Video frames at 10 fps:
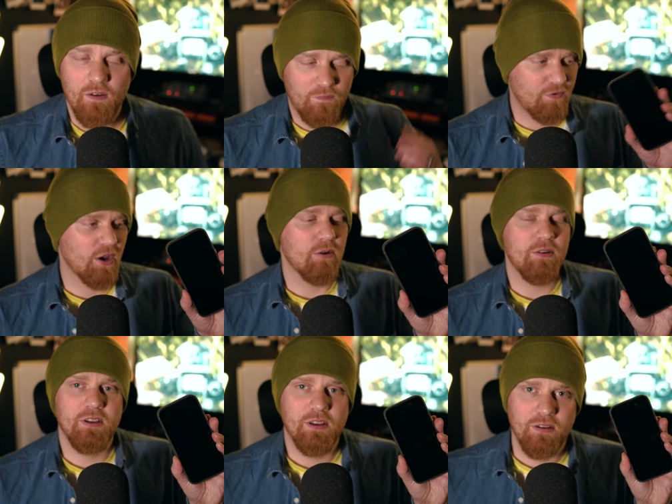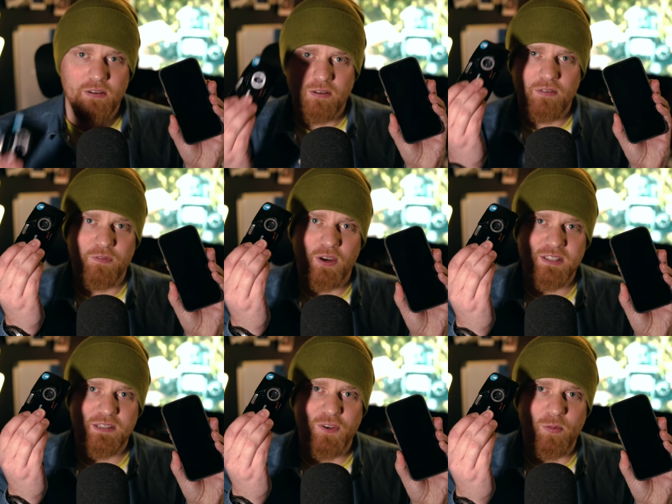phone
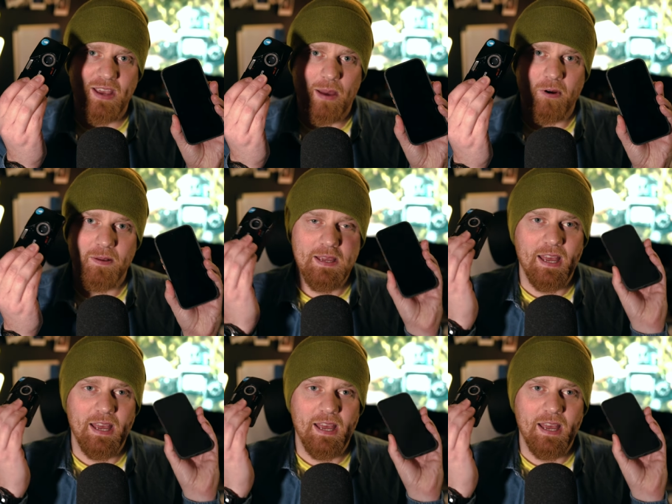versus film camera.